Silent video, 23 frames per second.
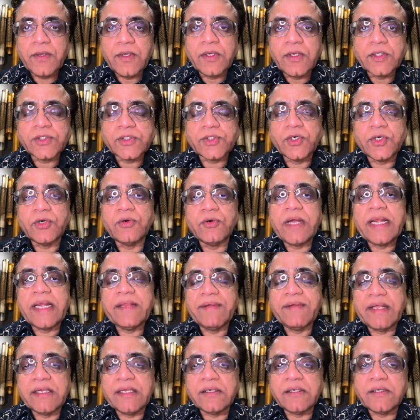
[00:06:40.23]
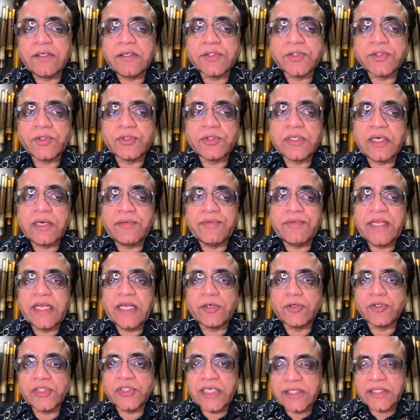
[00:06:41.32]
So anyway, we had
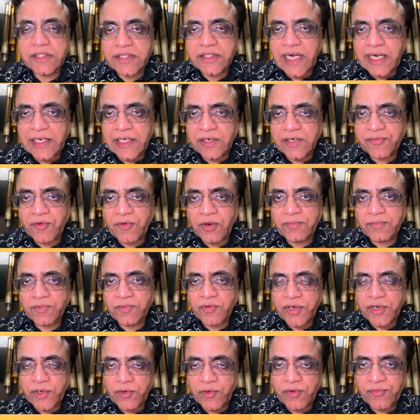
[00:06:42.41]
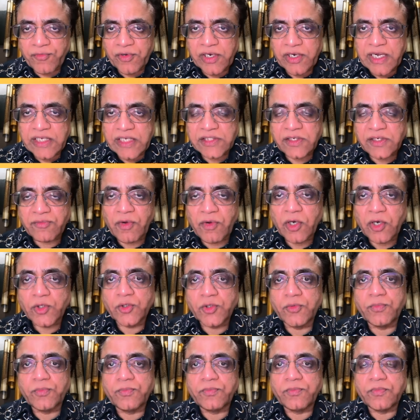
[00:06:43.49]
to change the title from 2024 Election War
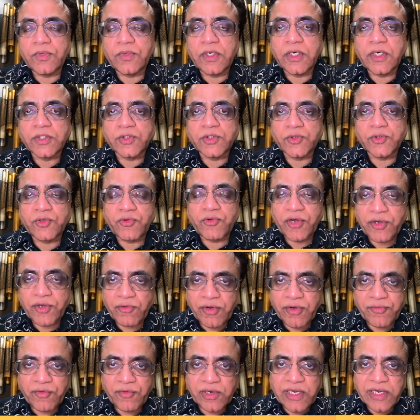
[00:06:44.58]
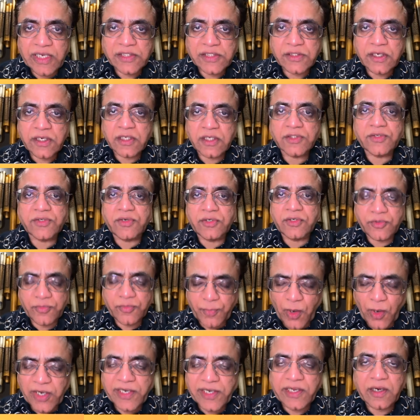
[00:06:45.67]
to 2024 Election, to
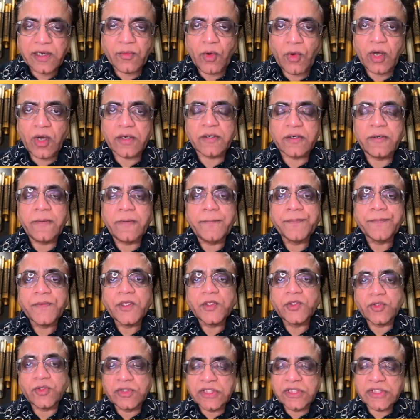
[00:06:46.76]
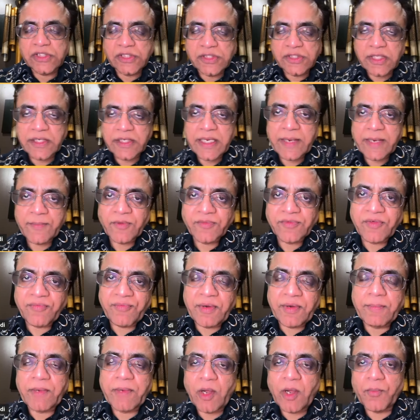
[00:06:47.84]
Political War. So this is the name of the
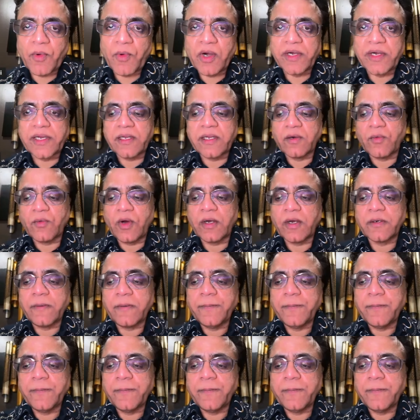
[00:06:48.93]
film now, Political War.